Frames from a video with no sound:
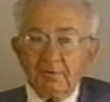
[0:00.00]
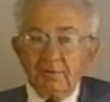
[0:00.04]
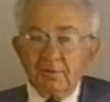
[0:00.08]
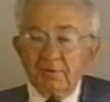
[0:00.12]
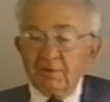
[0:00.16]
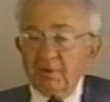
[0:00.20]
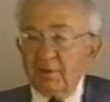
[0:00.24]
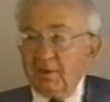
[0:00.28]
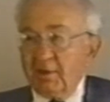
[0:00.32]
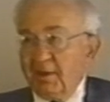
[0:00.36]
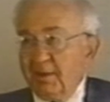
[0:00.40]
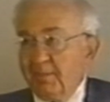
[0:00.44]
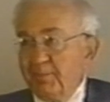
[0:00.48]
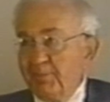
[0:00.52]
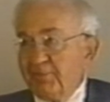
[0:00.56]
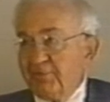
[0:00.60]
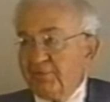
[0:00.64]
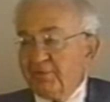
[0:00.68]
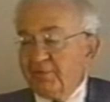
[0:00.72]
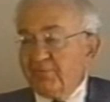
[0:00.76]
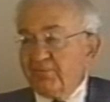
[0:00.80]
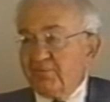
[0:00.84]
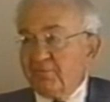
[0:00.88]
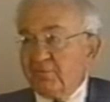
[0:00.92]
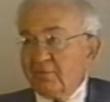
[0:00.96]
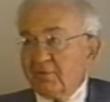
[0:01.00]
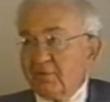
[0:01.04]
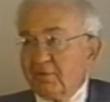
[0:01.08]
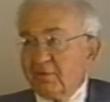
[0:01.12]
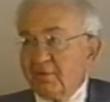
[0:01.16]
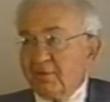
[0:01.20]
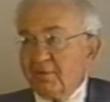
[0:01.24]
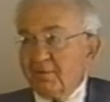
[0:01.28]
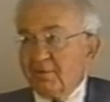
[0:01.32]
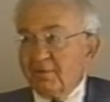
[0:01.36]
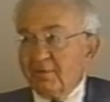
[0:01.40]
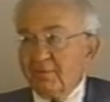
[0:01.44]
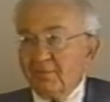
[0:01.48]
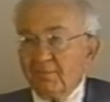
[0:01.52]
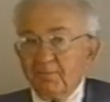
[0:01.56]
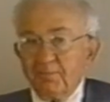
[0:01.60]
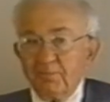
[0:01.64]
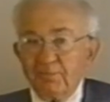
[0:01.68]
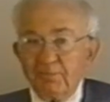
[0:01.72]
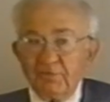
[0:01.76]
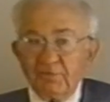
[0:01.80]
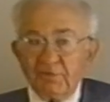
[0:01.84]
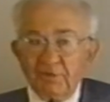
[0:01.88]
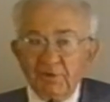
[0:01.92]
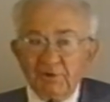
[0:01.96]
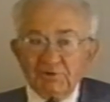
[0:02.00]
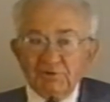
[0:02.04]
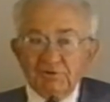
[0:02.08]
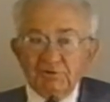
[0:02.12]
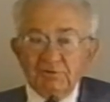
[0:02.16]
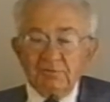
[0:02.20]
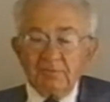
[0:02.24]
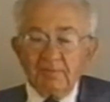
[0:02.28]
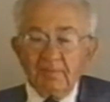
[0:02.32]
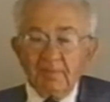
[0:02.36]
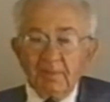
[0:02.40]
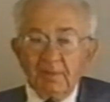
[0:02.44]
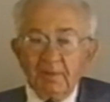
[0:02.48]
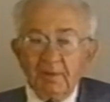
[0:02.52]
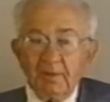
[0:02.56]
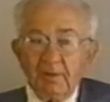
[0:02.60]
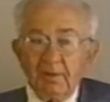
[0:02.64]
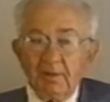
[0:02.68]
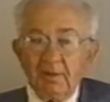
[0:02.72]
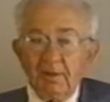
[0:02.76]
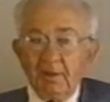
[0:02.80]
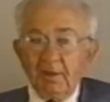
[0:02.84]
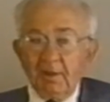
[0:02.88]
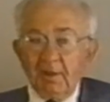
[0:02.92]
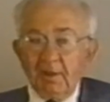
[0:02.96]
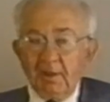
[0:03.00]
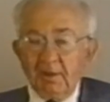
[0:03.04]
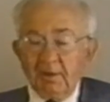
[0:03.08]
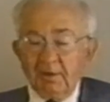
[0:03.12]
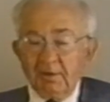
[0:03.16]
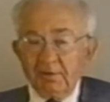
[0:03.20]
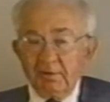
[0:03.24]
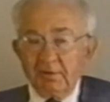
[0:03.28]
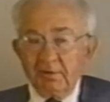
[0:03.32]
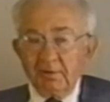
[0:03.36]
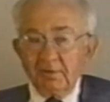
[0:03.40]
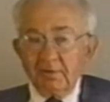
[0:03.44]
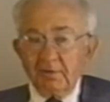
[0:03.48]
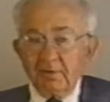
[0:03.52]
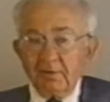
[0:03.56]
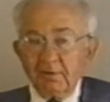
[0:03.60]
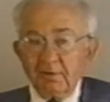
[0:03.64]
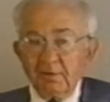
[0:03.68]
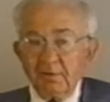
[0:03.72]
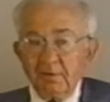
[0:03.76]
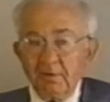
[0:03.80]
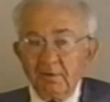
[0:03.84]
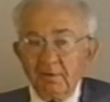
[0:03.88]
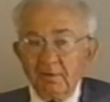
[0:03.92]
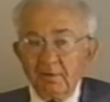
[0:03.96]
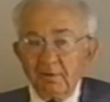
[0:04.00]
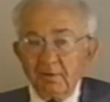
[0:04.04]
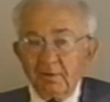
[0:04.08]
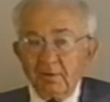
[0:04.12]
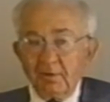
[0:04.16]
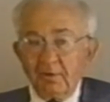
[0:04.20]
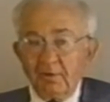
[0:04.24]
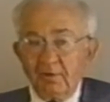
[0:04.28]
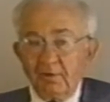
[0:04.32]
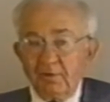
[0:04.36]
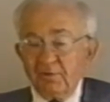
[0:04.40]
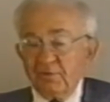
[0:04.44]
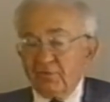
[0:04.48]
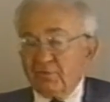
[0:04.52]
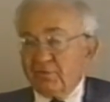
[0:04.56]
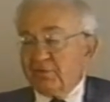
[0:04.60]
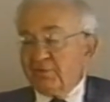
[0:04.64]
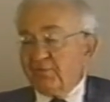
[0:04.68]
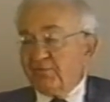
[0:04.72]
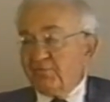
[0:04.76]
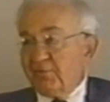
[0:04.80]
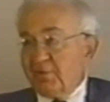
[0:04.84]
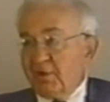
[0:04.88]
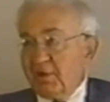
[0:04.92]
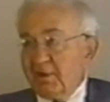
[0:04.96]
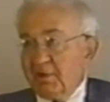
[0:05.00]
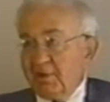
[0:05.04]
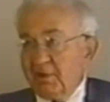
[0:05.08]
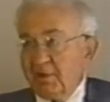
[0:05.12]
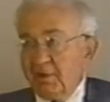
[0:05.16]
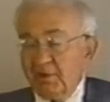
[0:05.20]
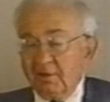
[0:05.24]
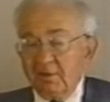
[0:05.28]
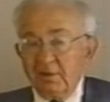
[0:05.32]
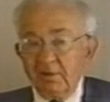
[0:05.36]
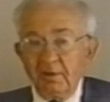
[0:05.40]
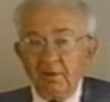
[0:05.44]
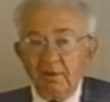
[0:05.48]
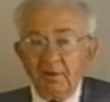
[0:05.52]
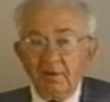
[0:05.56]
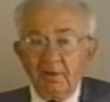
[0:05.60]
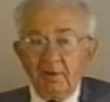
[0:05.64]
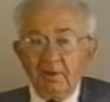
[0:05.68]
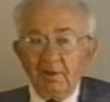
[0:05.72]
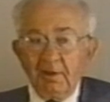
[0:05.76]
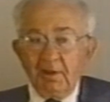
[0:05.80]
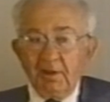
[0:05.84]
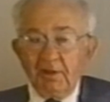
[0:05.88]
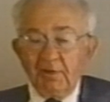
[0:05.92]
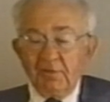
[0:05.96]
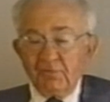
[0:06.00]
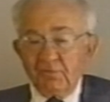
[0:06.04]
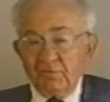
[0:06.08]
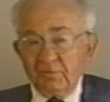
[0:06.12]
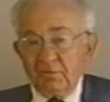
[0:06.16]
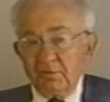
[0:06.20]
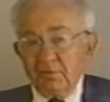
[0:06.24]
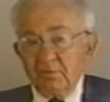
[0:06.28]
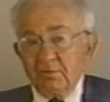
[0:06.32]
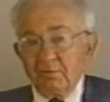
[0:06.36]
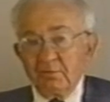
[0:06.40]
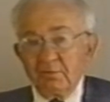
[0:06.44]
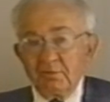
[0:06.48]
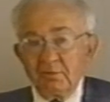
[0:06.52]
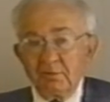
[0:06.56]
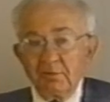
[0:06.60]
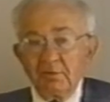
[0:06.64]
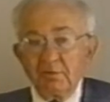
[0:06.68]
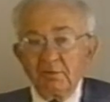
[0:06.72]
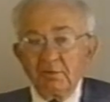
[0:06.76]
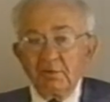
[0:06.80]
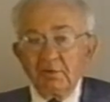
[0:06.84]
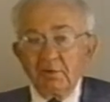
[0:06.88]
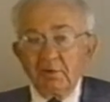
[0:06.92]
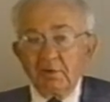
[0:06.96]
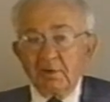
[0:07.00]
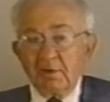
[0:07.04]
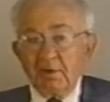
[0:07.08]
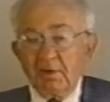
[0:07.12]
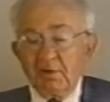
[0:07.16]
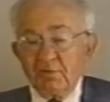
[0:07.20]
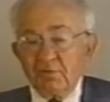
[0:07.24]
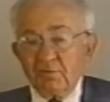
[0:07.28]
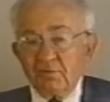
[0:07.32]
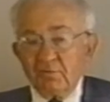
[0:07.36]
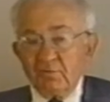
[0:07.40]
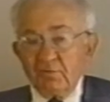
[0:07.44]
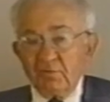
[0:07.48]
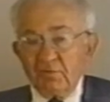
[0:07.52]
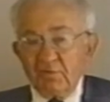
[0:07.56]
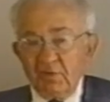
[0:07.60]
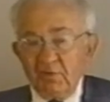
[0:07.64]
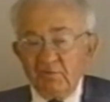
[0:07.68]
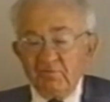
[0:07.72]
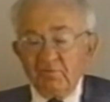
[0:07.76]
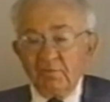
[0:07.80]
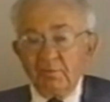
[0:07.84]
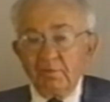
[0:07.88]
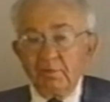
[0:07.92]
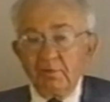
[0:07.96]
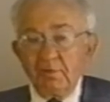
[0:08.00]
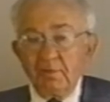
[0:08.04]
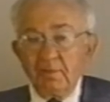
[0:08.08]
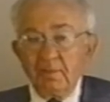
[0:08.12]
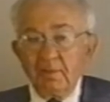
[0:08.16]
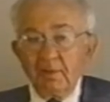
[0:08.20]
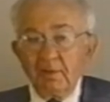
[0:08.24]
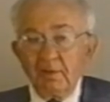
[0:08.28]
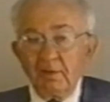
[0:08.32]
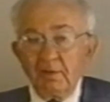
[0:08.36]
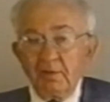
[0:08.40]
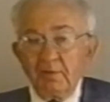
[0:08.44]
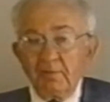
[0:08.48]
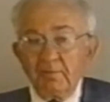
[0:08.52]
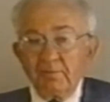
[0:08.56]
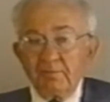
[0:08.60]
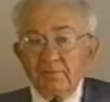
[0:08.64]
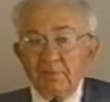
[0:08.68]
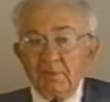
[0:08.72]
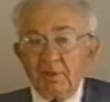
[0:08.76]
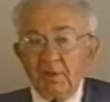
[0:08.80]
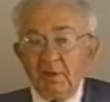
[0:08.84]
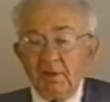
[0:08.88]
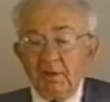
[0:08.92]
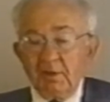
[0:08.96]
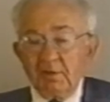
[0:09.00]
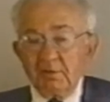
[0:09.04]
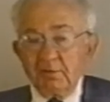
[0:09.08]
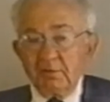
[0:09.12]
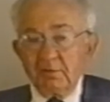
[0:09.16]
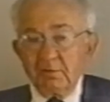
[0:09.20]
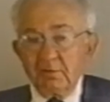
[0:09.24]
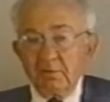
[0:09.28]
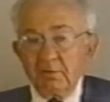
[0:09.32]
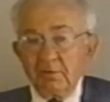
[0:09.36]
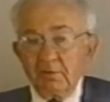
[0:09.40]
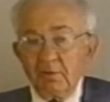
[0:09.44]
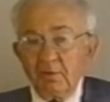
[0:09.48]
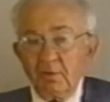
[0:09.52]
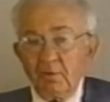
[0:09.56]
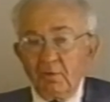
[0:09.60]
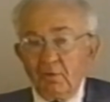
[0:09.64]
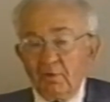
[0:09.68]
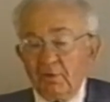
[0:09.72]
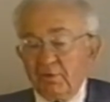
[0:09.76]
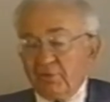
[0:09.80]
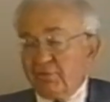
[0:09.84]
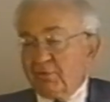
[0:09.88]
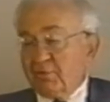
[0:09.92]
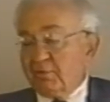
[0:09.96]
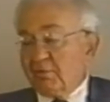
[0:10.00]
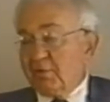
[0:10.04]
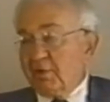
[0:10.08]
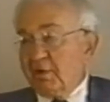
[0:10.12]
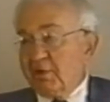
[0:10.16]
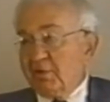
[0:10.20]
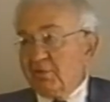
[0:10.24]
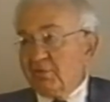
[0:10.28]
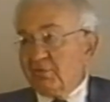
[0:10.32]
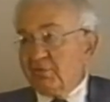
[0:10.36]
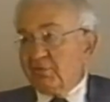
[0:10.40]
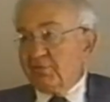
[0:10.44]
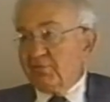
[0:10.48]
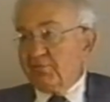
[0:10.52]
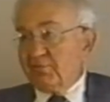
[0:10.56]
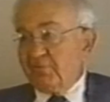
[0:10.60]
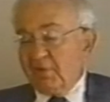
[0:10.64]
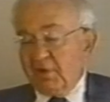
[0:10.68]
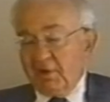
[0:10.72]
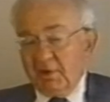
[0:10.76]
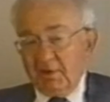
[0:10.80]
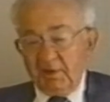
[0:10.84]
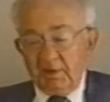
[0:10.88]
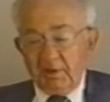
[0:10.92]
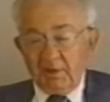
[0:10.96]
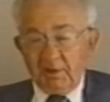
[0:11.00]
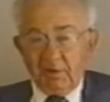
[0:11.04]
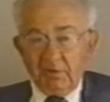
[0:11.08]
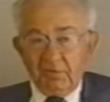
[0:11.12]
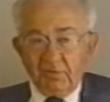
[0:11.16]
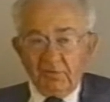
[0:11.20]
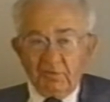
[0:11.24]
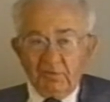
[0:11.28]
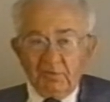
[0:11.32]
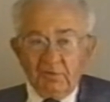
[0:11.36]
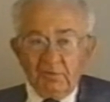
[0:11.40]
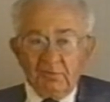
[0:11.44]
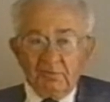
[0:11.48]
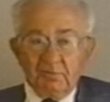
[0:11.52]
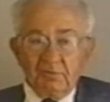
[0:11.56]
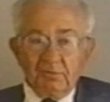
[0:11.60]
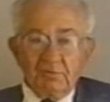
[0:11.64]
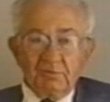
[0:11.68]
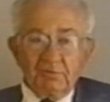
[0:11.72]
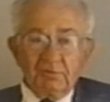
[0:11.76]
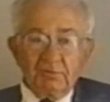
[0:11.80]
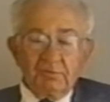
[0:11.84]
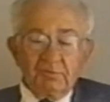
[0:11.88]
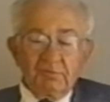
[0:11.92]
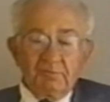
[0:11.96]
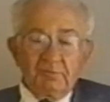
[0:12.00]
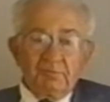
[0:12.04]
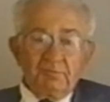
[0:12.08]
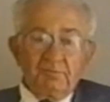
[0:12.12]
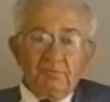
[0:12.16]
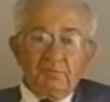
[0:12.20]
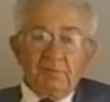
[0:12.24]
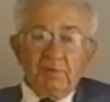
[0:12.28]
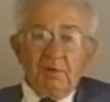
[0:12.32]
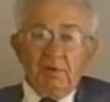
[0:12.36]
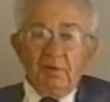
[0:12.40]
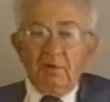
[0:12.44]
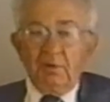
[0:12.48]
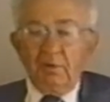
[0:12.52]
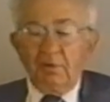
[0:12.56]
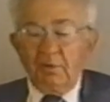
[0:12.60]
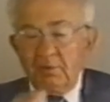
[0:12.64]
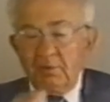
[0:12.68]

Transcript: took the opposite position and caused the filing as to accounts receivable and authorized the filing as to